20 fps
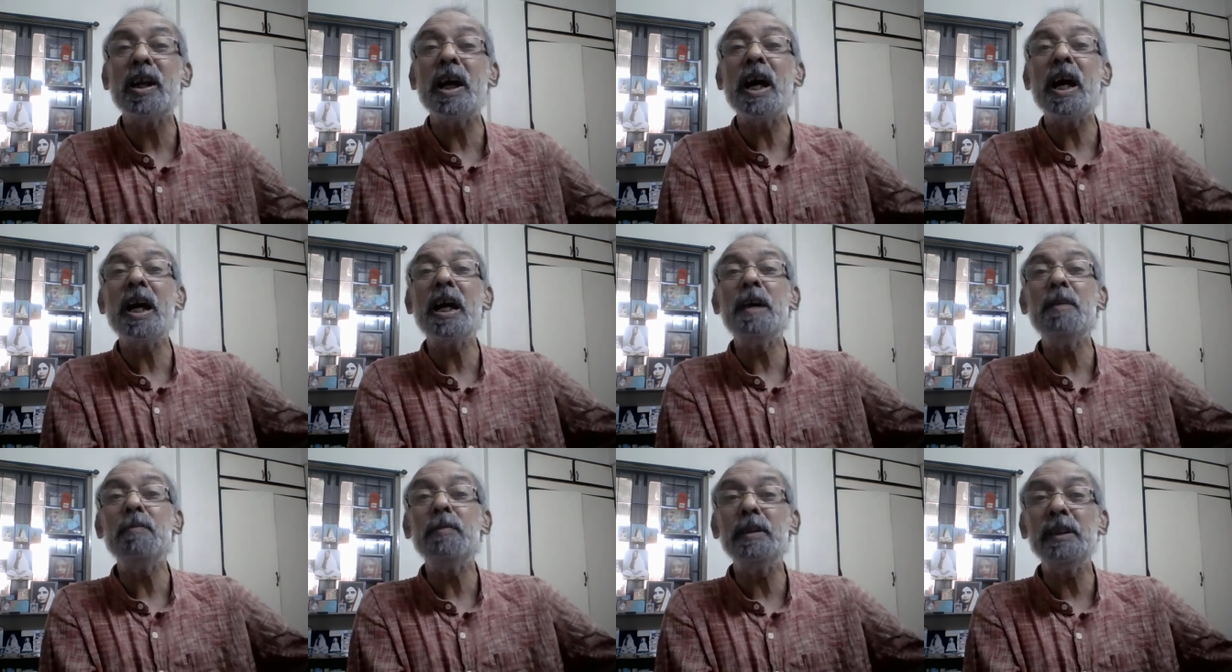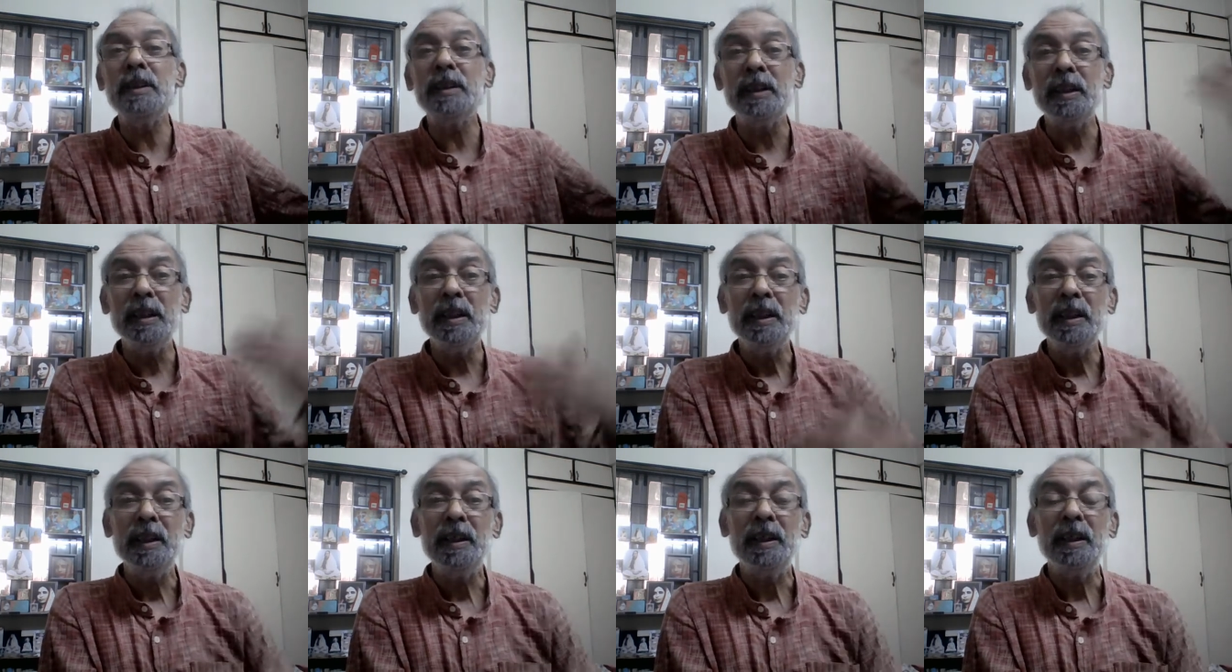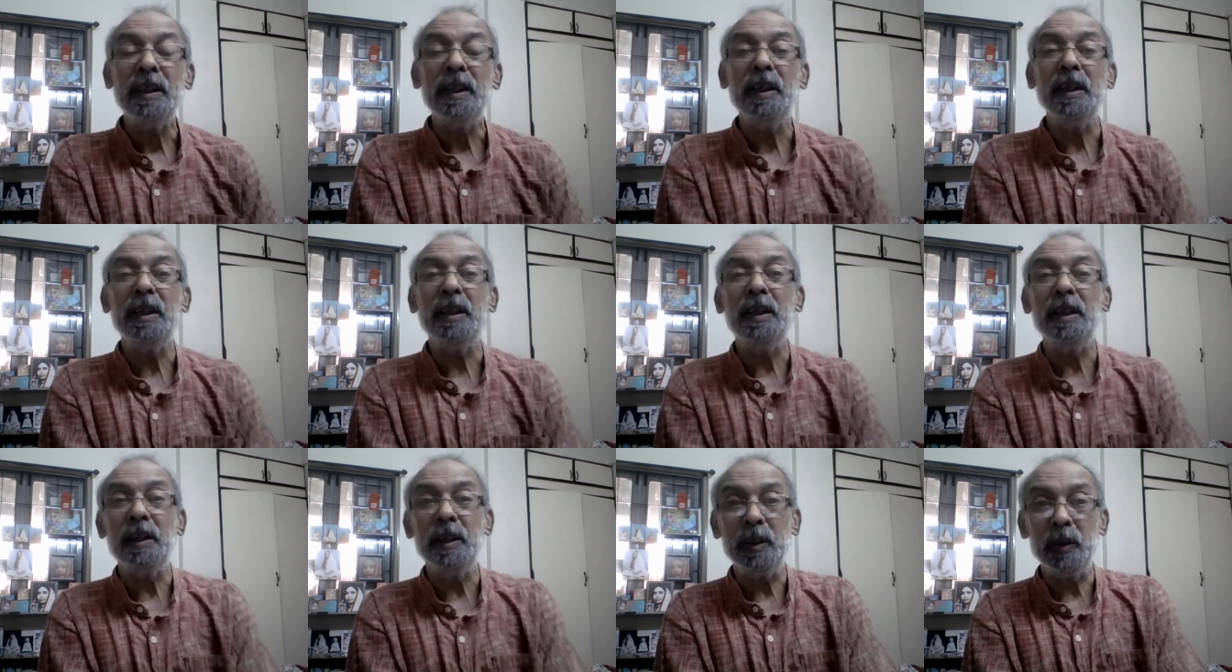I am the
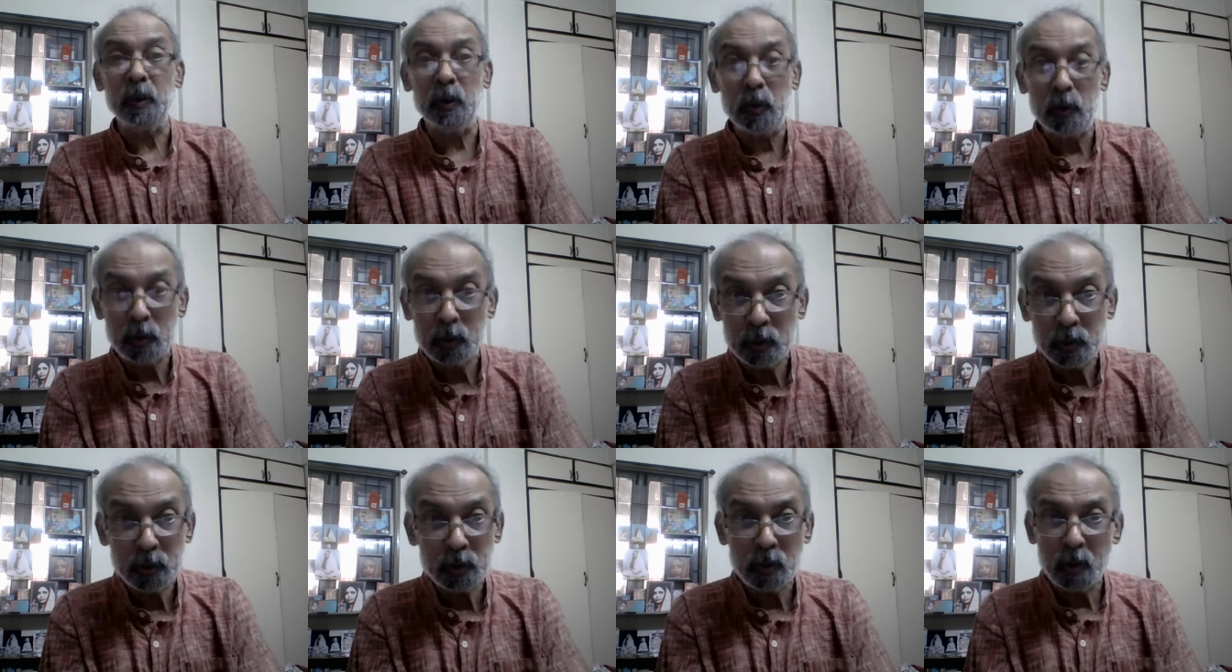guru.